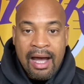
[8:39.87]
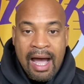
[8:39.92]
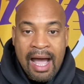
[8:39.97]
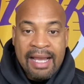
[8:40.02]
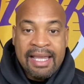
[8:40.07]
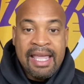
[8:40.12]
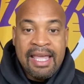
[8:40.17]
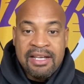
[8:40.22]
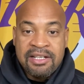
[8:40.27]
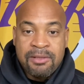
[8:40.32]

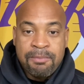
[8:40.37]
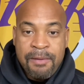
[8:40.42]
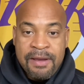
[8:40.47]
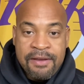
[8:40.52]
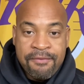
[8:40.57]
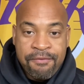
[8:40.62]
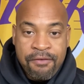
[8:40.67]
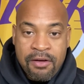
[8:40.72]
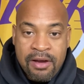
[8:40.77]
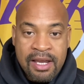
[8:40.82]
can't
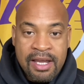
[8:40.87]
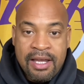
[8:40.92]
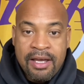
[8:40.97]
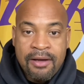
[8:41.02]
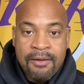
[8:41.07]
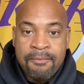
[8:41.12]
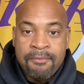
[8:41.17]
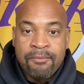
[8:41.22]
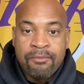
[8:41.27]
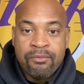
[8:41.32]
speak for
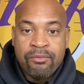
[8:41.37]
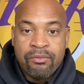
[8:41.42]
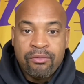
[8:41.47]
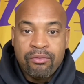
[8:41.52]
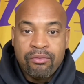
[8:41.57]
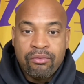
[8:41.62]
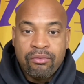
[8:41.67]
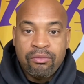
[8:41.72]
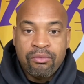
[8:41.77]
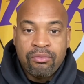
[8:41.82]
him
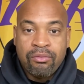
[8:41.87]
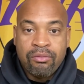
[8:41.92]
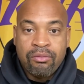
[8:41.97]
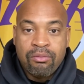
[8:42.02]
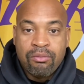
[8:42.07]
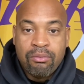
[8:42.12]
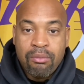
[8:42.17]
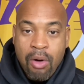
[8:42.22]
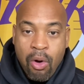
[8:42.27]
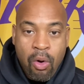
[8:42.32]

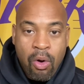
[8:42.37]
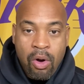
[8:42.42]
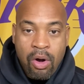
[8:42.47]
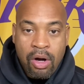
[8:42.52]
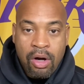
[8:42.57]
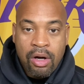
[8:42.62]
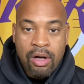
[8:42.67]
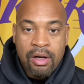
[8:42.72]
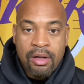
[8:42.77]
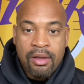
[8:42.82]

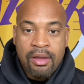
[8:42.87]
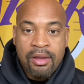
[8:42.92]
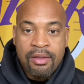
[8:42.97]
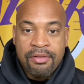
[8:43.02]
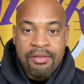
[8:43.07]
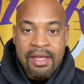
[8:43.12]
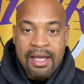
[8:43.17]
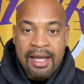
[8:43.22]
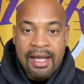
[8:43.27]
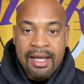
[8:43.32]
more
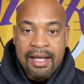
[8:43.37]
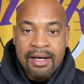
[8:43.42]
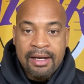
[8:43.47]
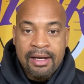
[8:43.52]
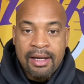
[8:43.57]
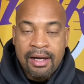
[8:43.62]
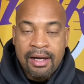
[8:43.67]
than